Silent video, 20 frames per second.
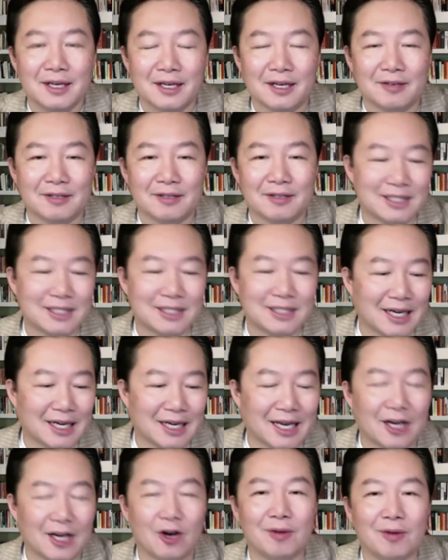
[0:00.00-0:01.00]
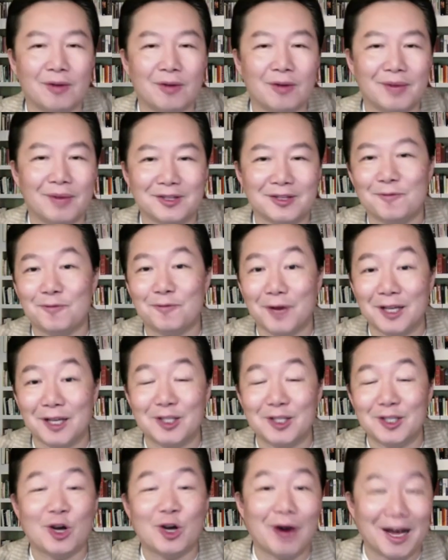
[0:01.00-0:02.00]
You know, they're sitting at home, either they're
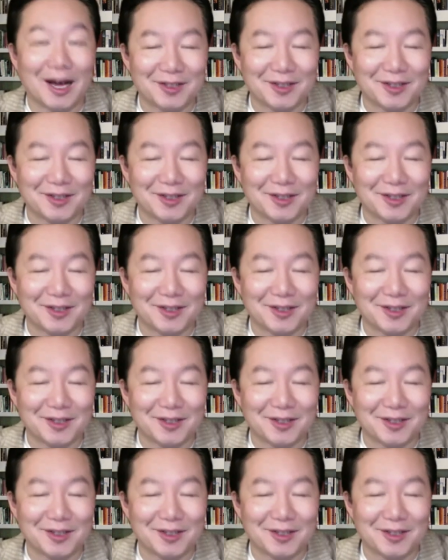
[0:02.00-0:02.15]
afraid to go